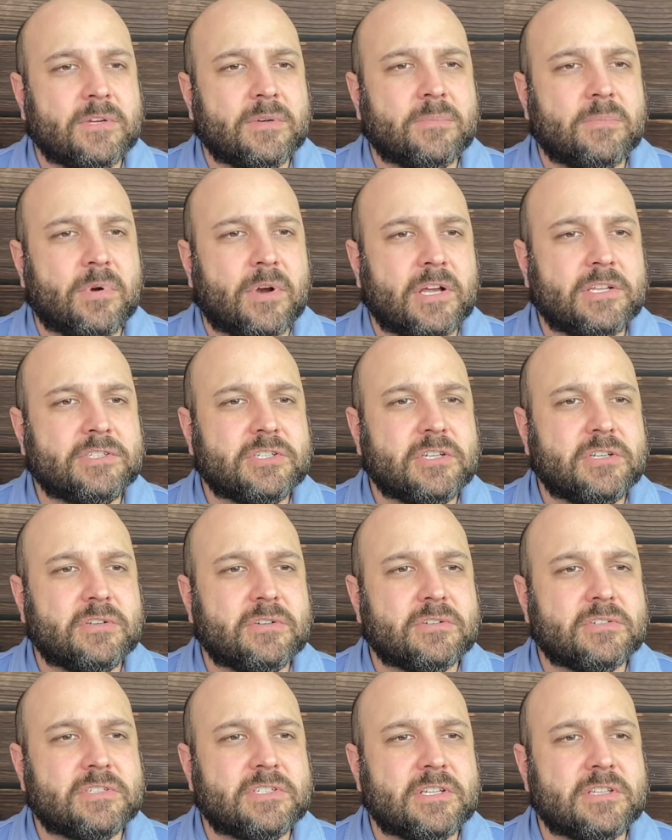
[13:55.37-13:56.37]

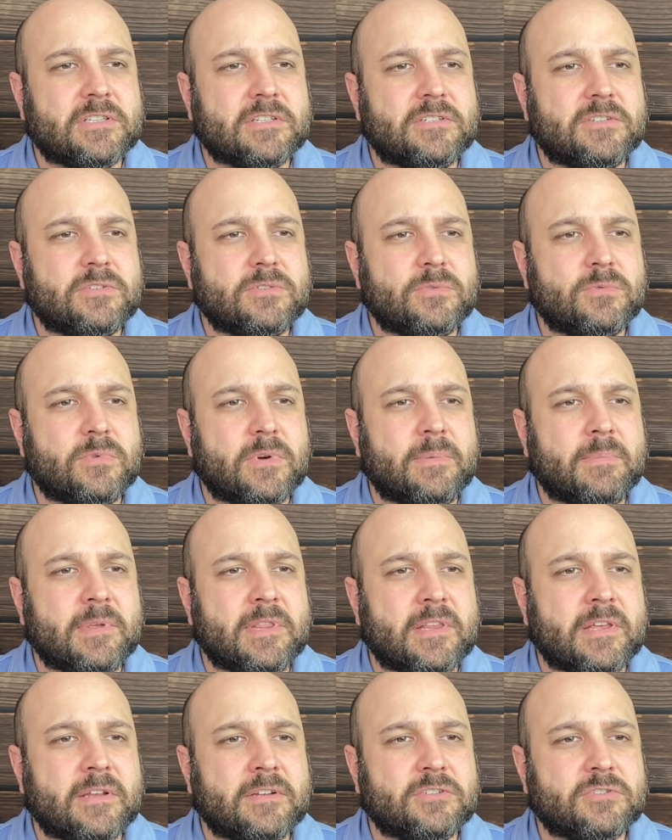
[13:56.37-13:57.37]
Prosecutors said the two
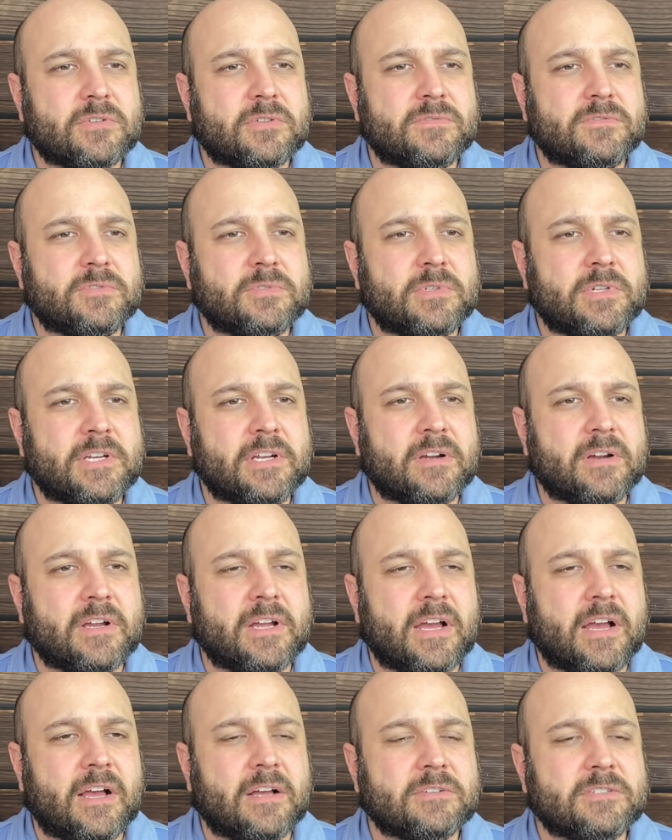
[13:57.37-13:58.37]
women then drove to an
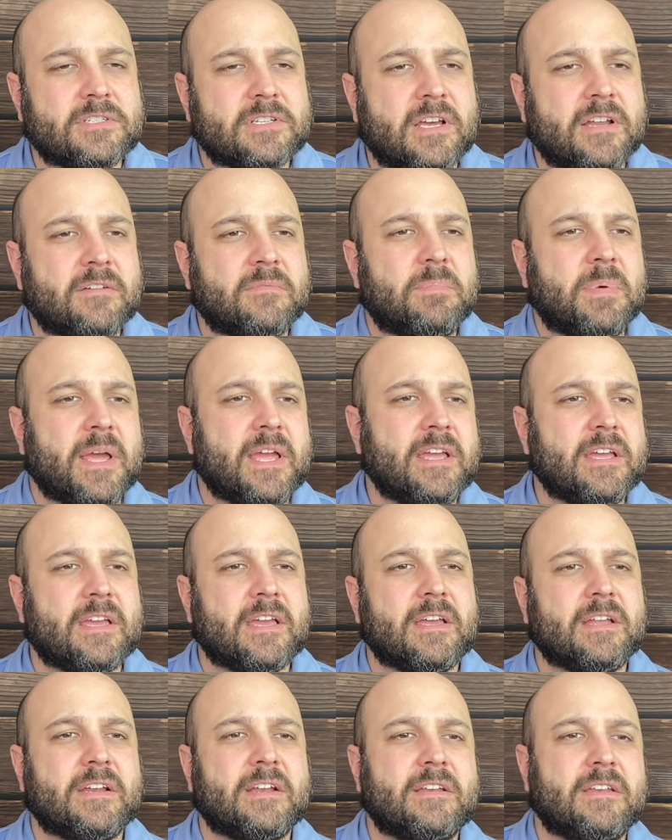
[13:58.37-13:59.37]
area outside of
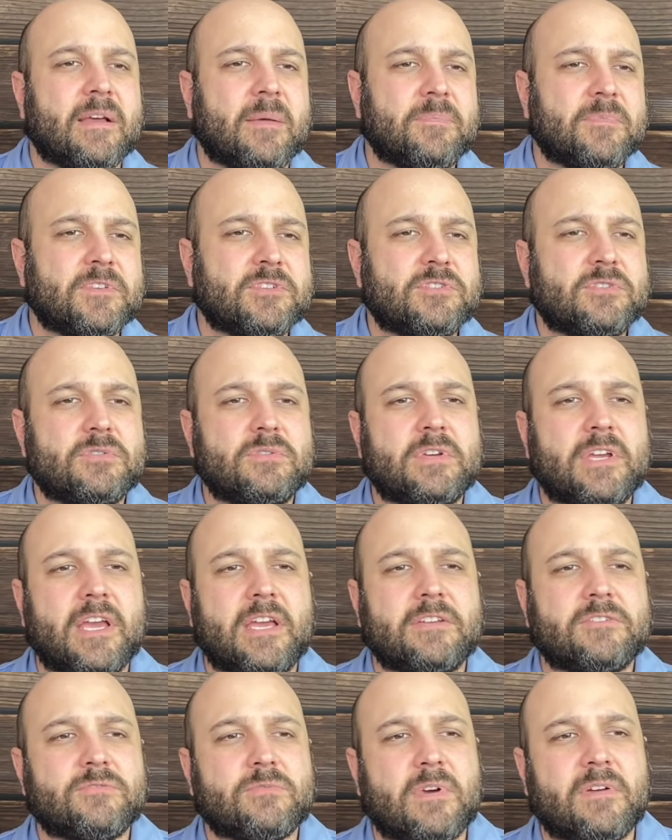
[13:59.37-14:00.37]
Pekin and dumped the
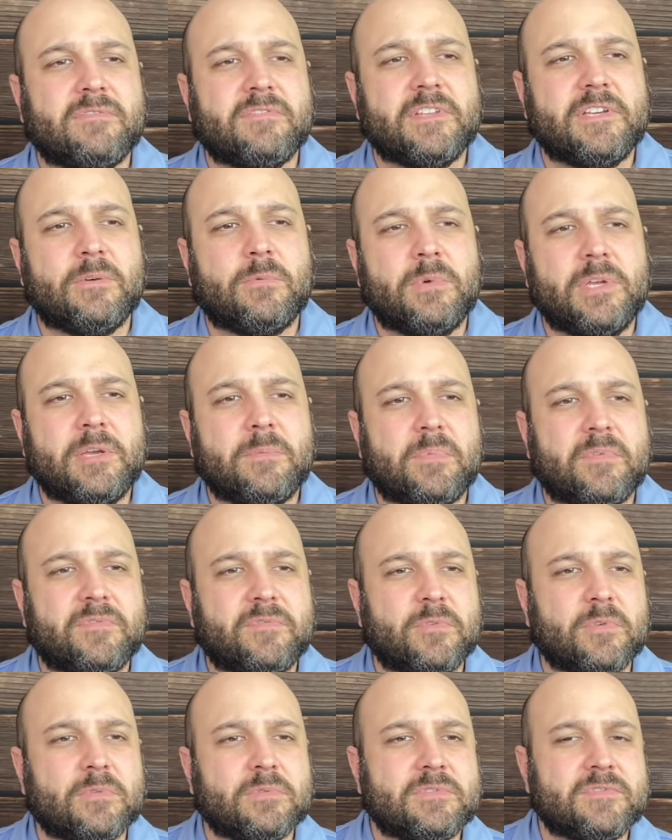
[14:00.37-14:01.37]
suitcase roughly a week
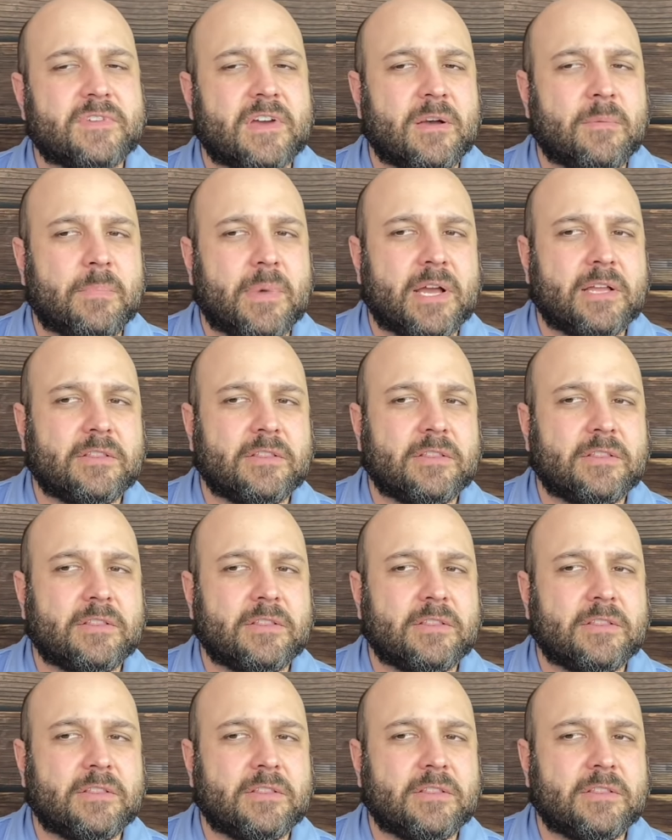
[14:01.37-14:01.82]
before it was found by a